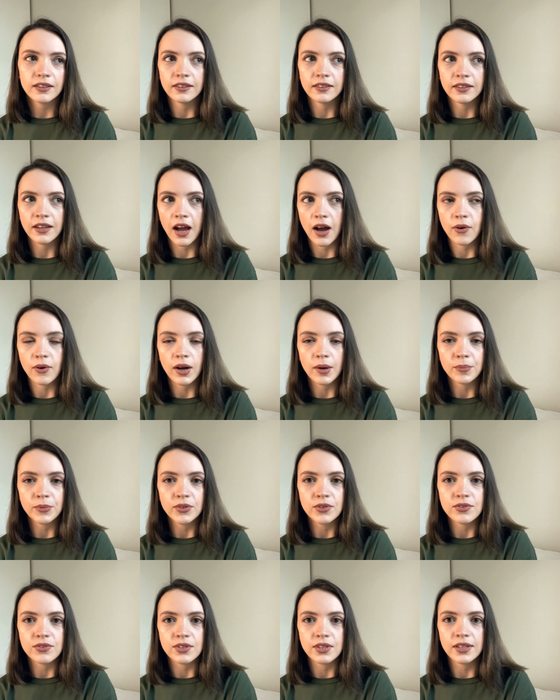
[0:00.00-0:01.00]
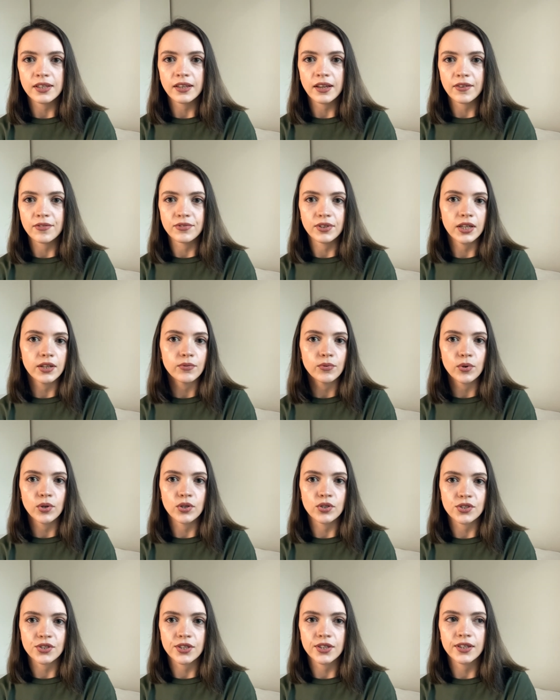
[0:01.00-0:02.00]
Now I'm using a free
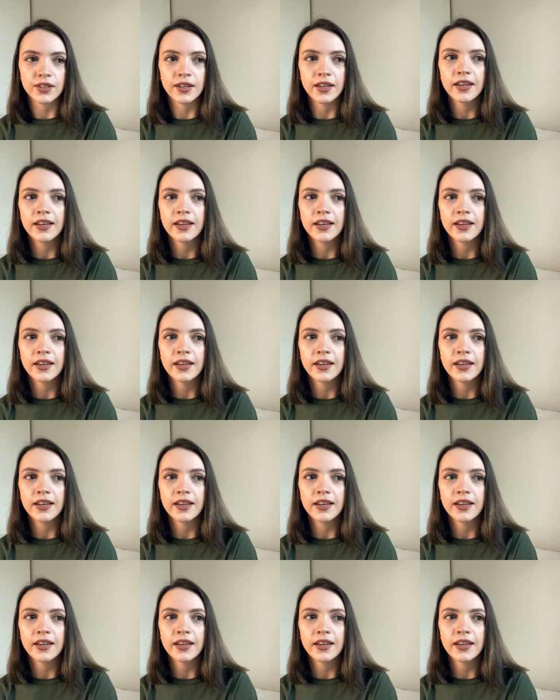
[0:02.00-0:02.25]
version,